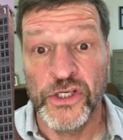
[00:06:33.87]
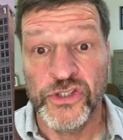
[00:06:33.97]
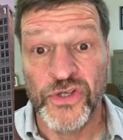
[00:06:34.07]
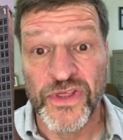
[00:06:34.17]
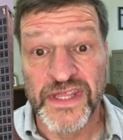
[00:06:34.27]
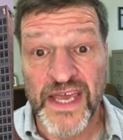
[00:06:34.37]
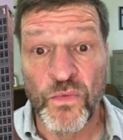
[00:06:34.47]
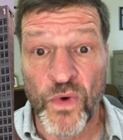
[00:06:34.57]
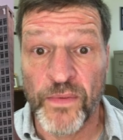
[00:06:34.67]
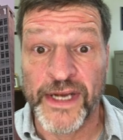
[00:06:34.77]
So
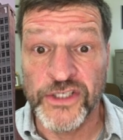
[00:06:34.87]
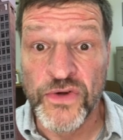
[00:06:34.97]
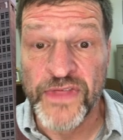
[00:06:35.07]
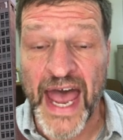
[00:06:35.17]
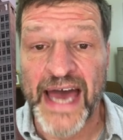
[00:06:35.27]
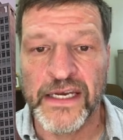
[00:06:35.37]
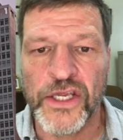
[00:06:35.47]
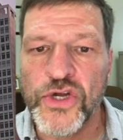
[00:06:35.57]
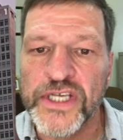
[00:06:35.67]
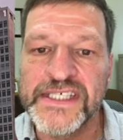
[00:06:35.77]
then when I do that,
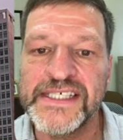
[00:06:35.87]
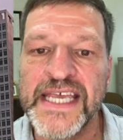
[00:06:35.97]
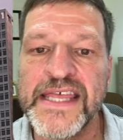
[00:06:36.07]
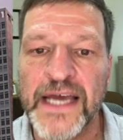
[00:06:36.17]
you can see